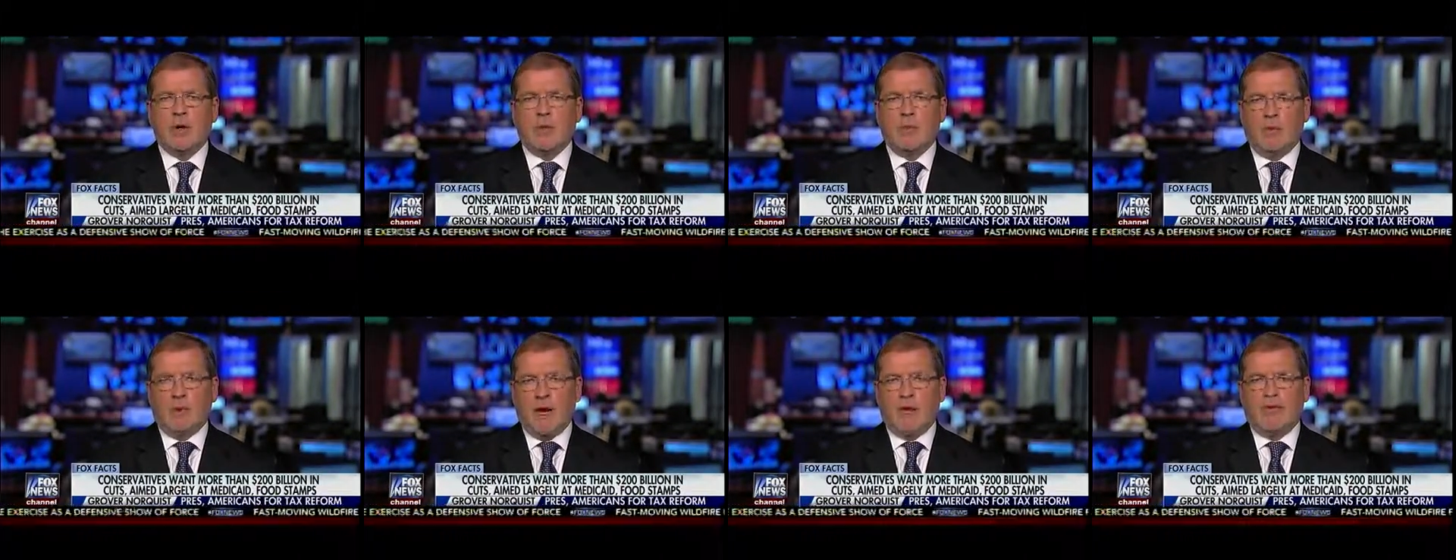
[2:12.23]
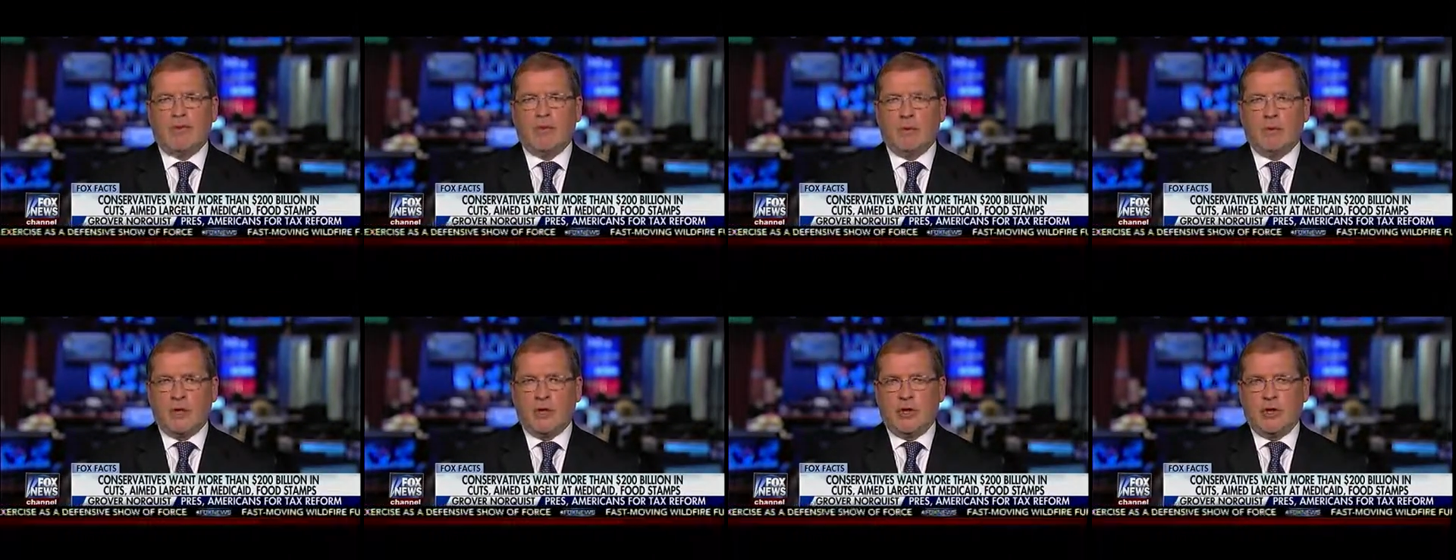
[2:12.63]
whatever
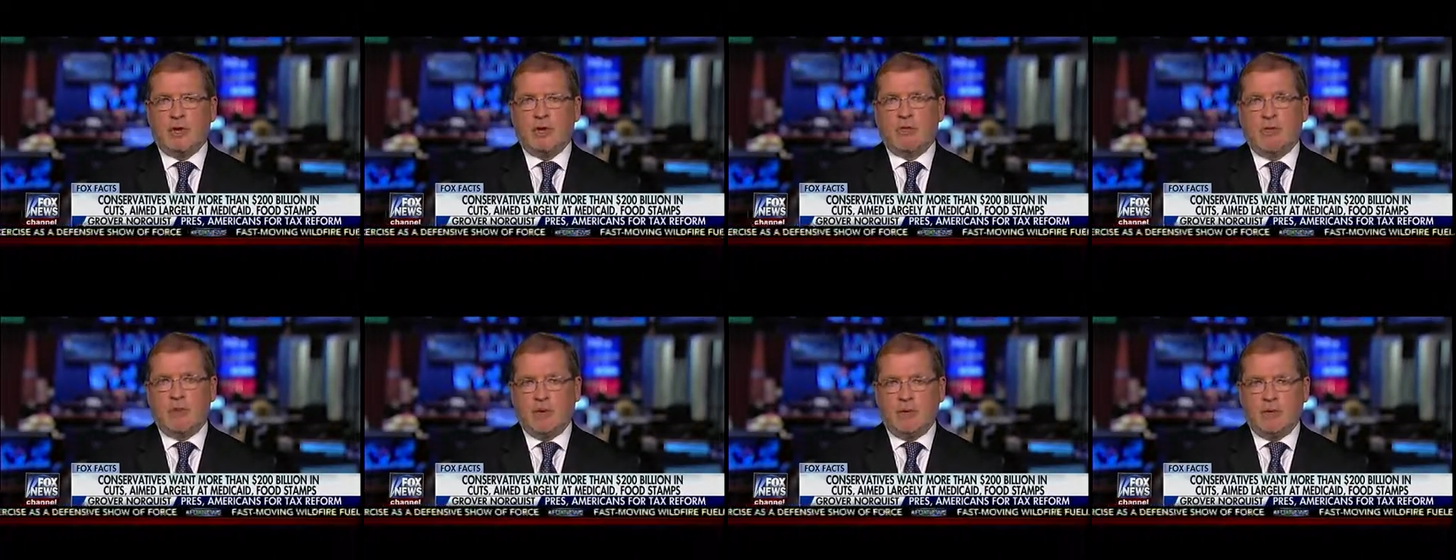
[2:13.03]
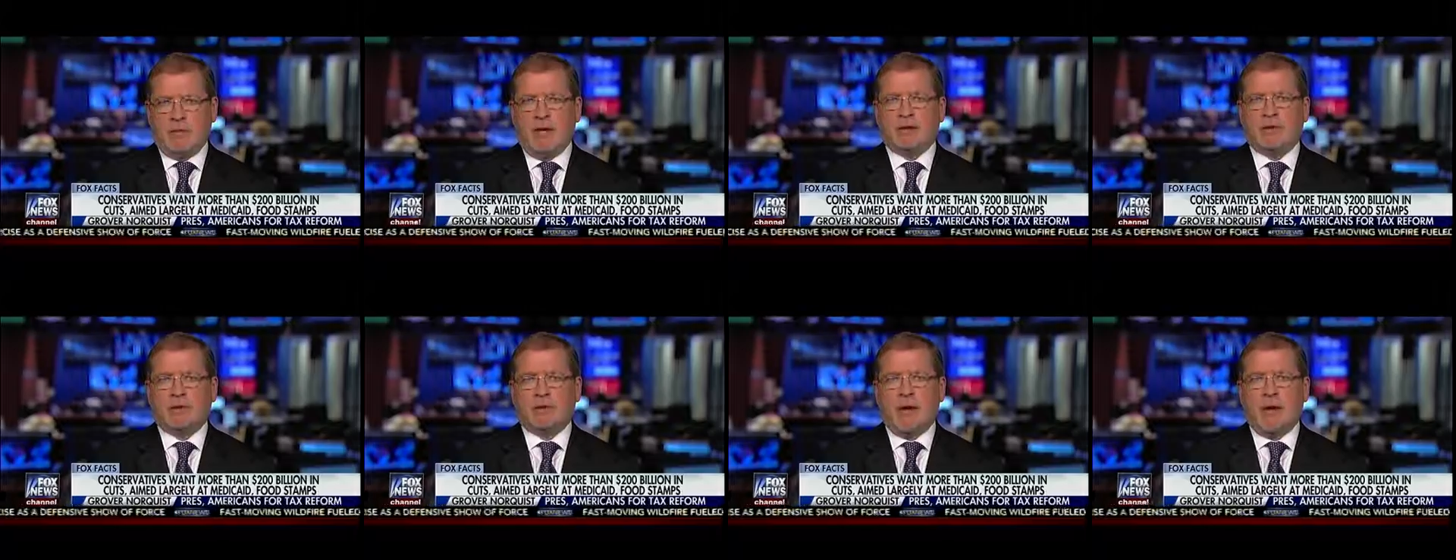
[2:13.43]
we do will be
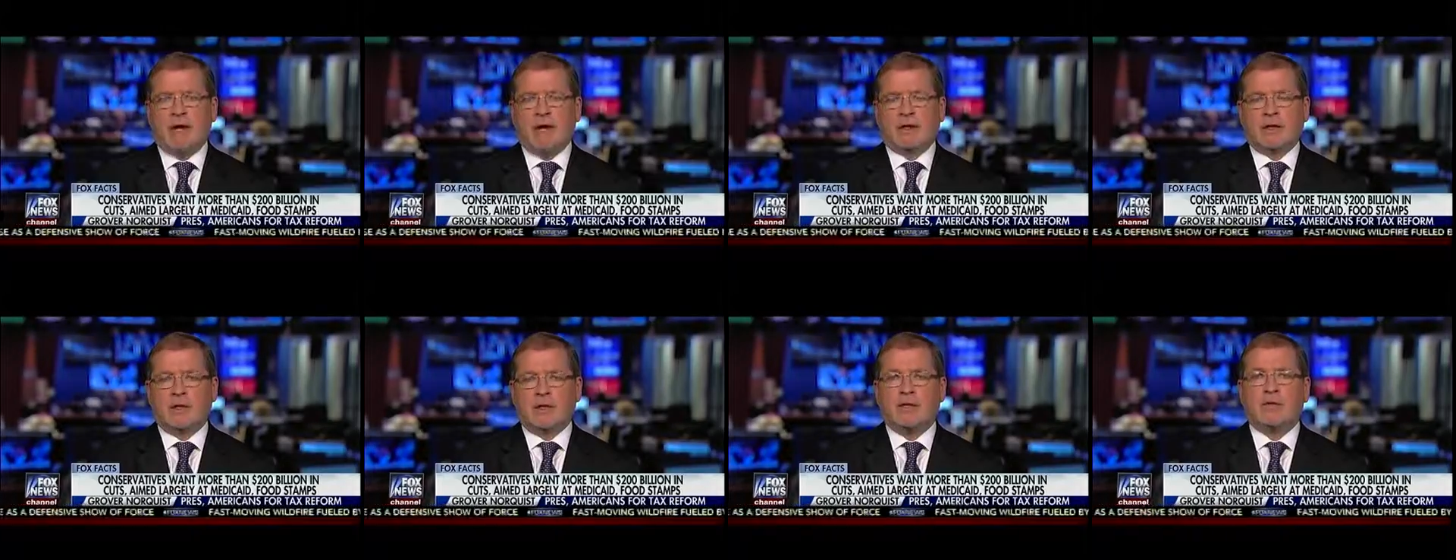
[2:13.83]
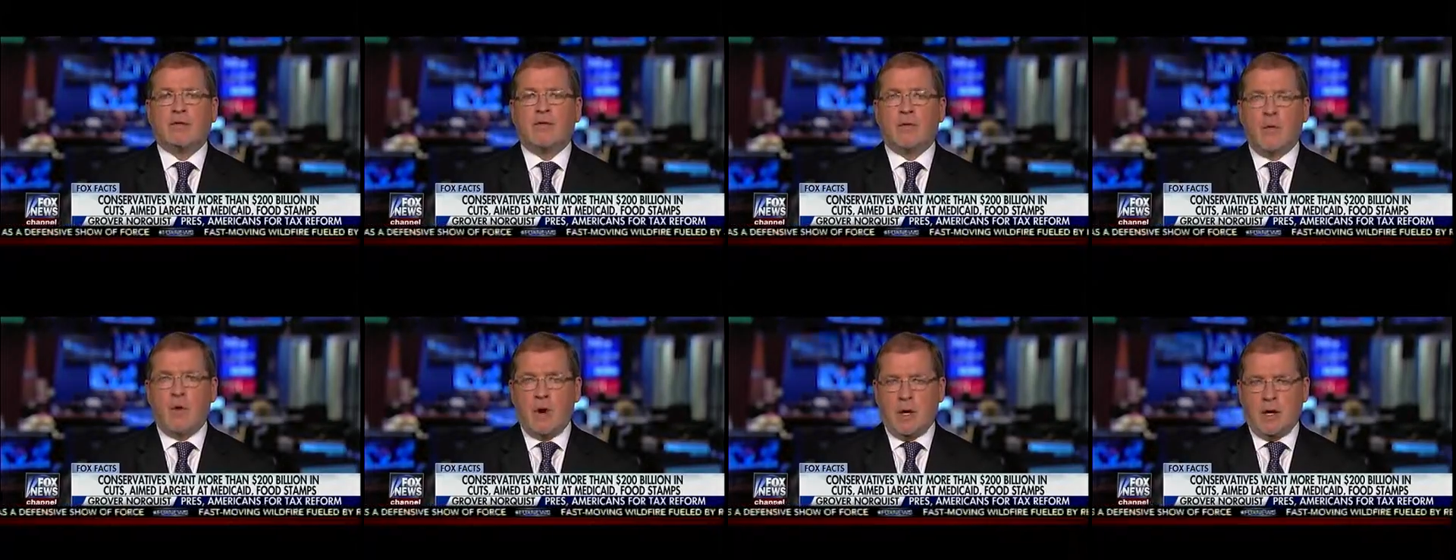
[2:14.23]
retroactive
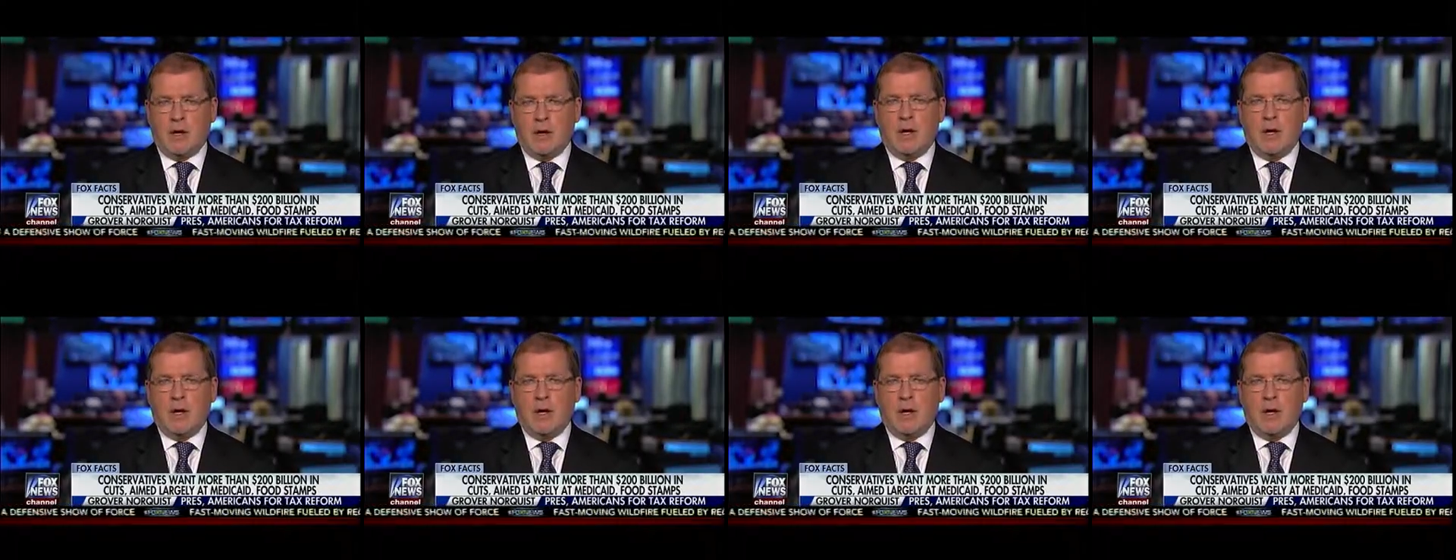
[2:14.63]
for